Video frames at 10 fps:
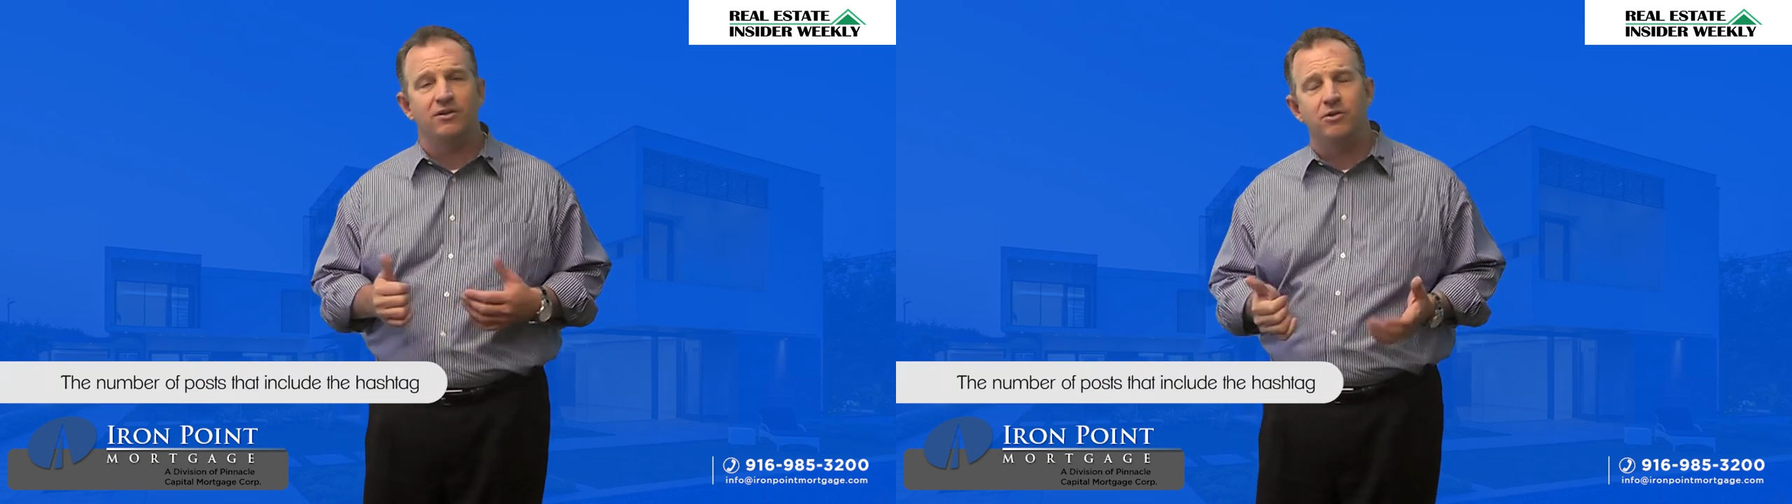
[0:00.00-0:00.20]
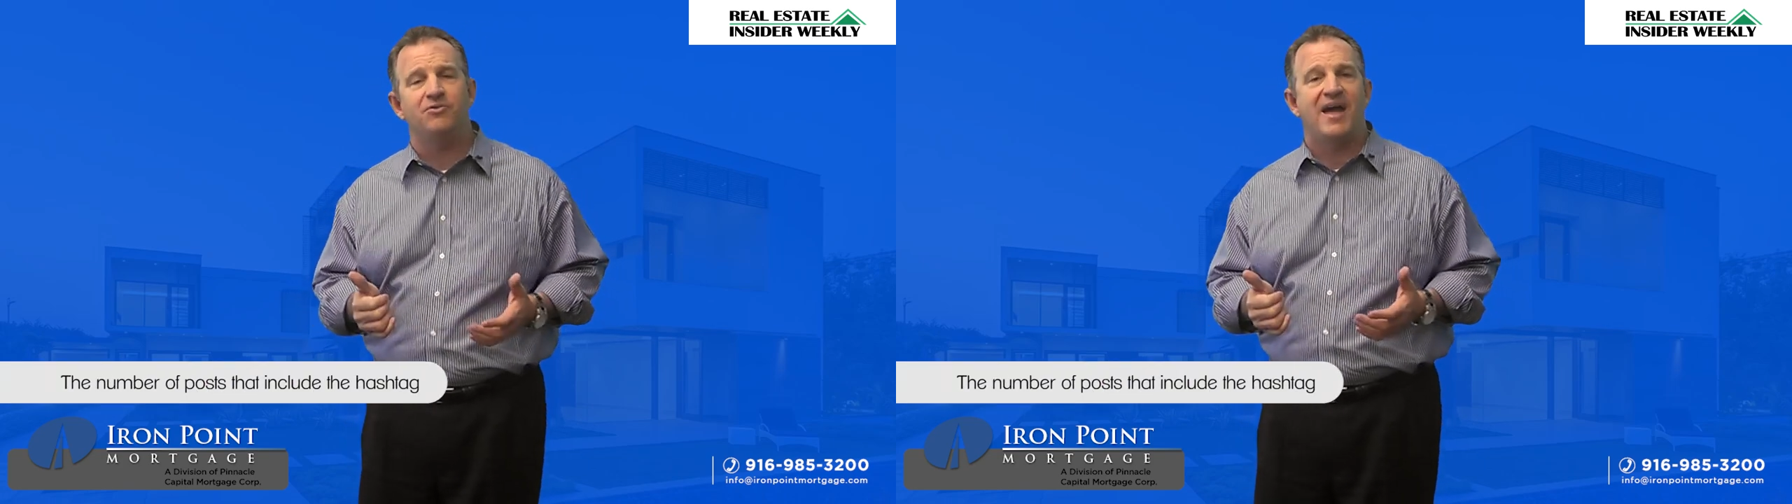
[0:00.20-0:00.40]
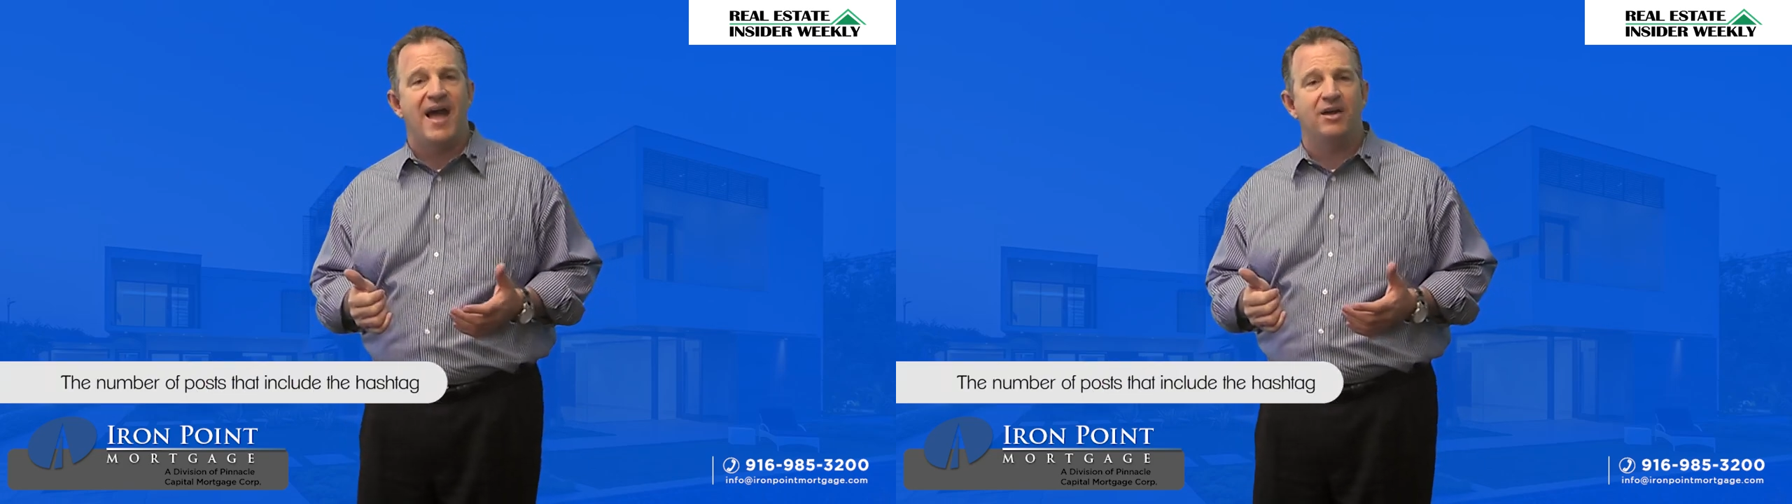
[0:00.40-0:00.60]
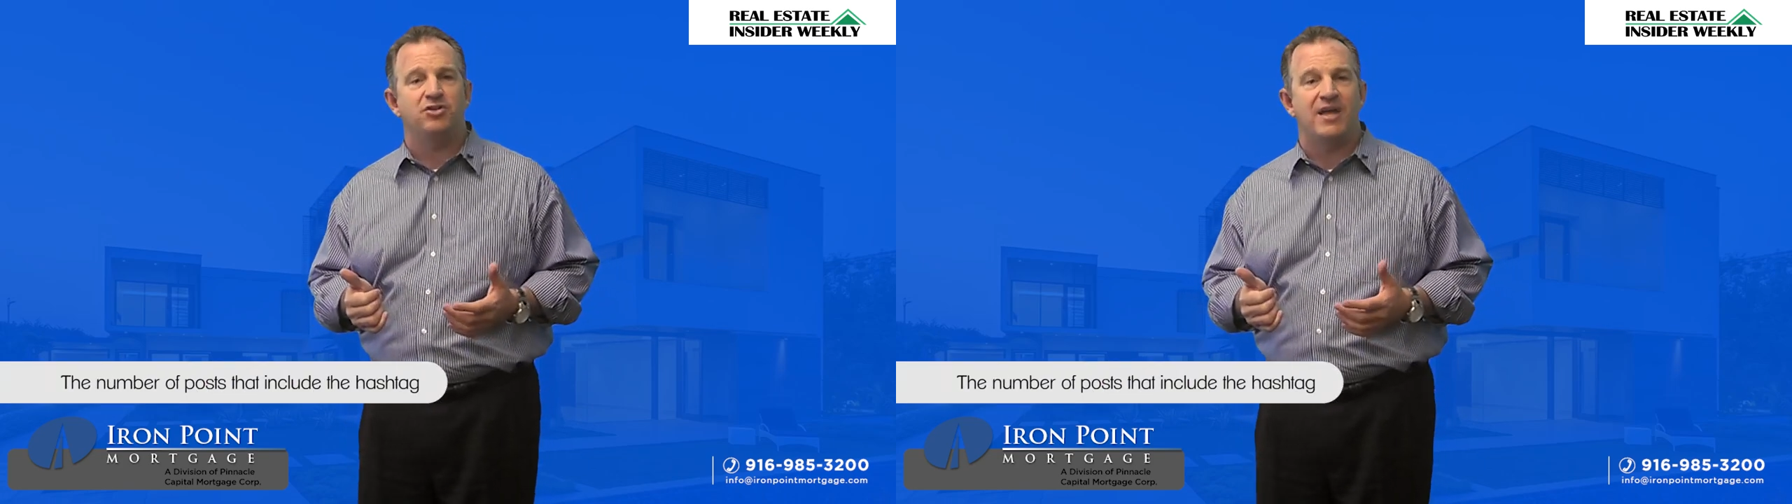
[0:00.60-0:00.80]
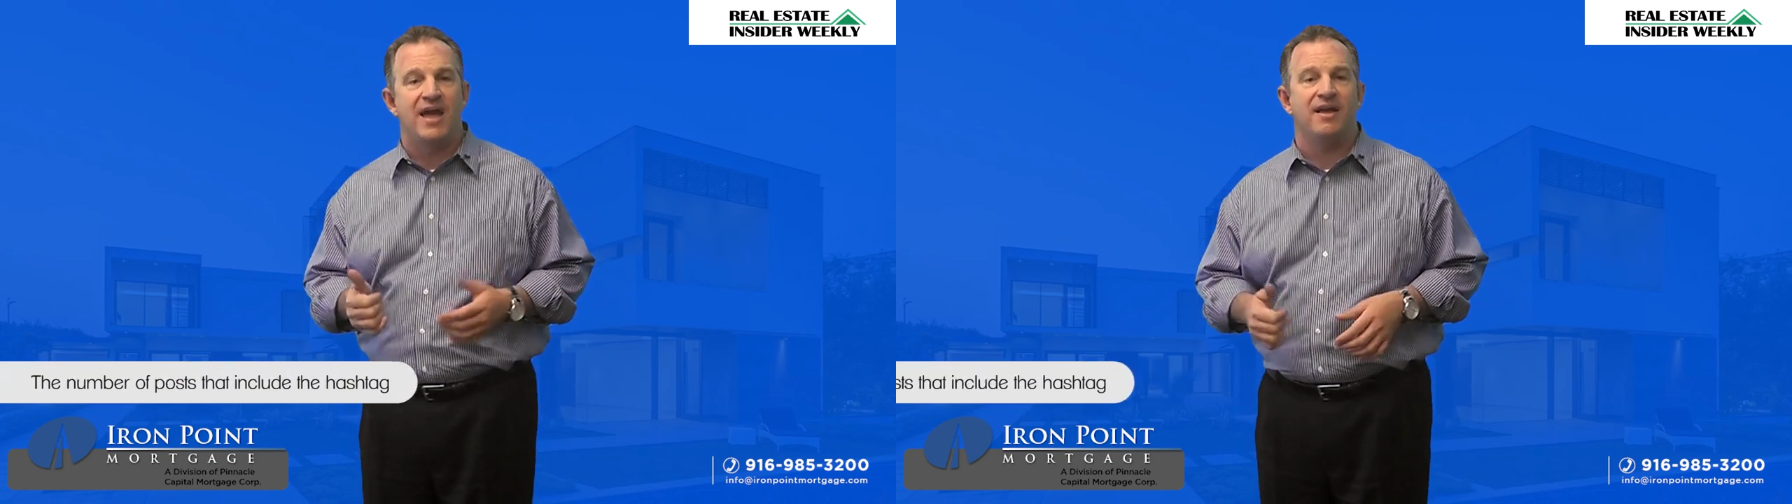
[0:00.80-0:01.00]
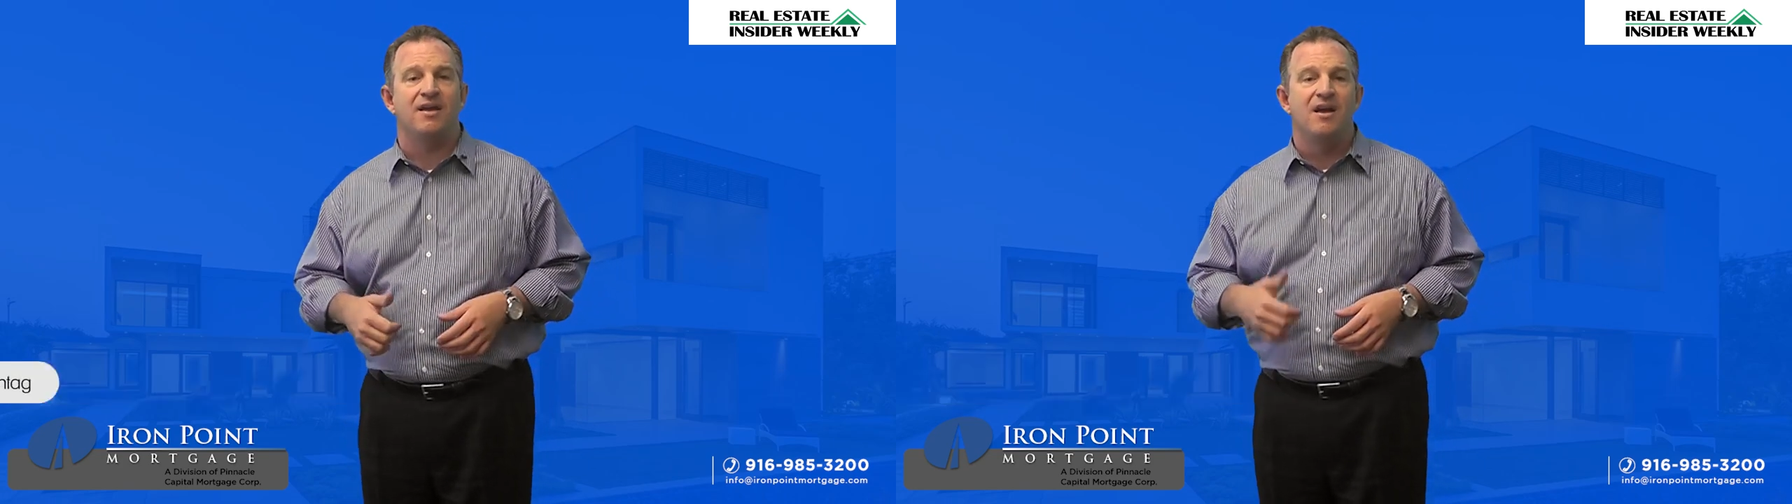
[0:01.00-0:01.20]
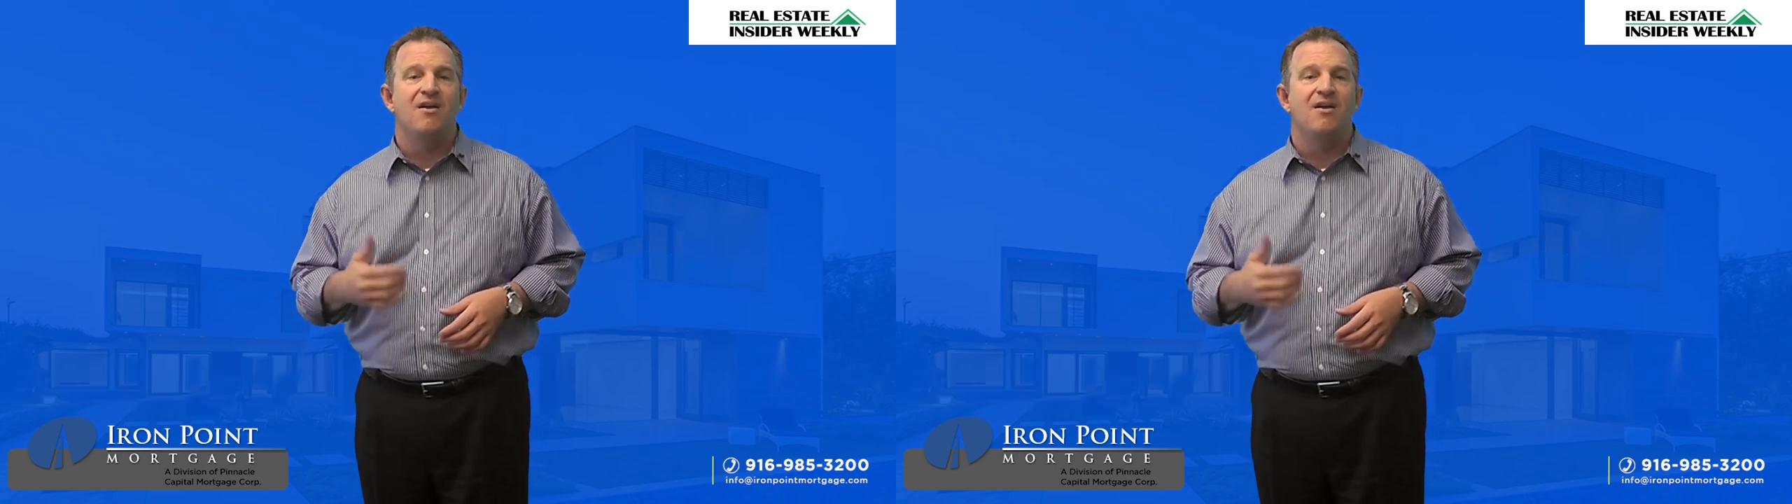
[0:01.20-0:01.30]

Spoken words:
include the hashtag.